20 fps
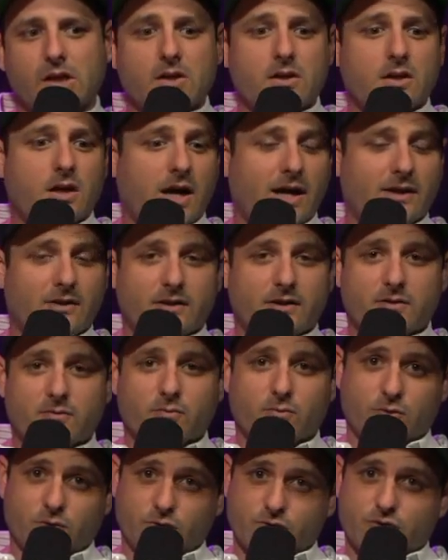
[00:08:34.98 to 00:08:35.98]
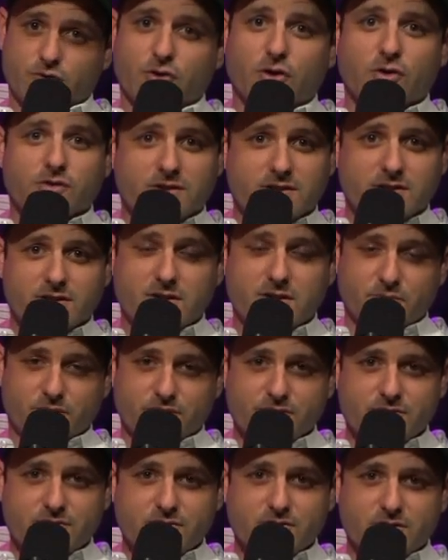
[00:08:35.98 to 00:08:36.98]
I like, those are called
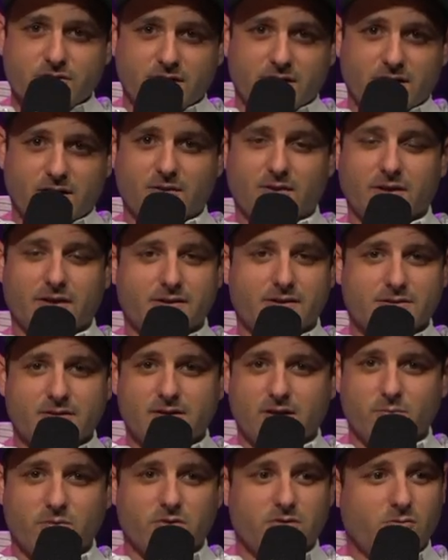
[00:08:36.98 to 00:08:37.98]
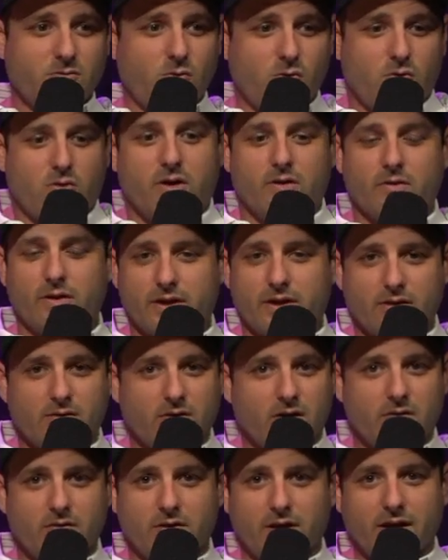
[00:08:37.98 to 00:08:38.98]
steamers, and I like a steamer, or I like it
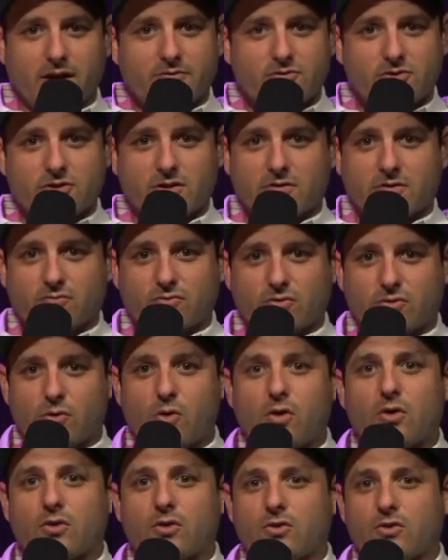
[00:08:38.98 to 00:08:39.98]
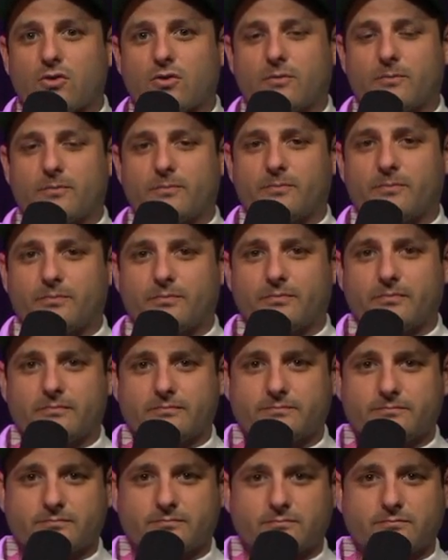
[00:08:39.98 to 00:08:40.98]
on the half shell, raw. Oh, you can do
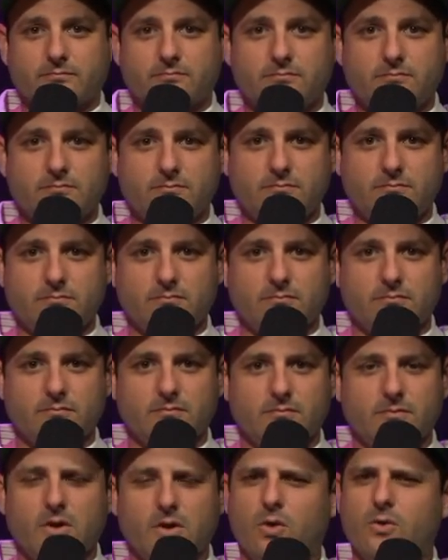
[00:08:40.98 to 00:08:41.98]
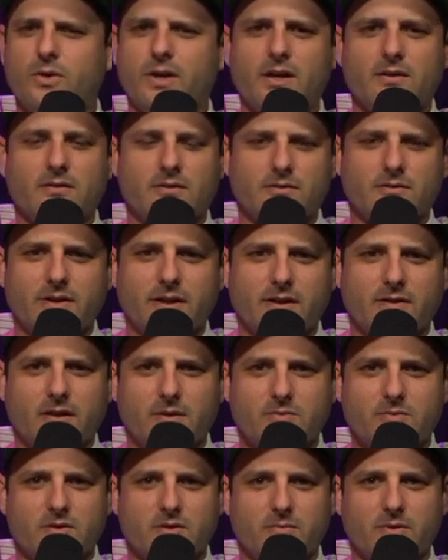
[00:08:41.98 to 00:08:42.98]
clams raw? Oh, yeah, little neck
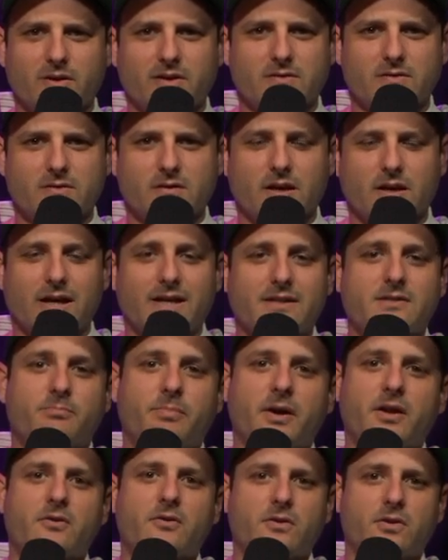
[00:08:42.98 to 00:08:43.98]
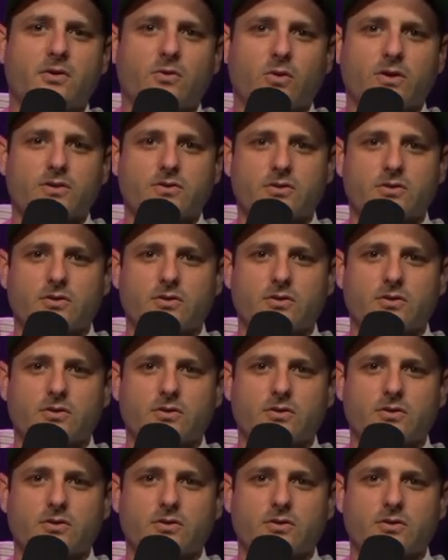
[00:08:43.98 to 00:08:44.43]
clams are the best. It's better than an oyster.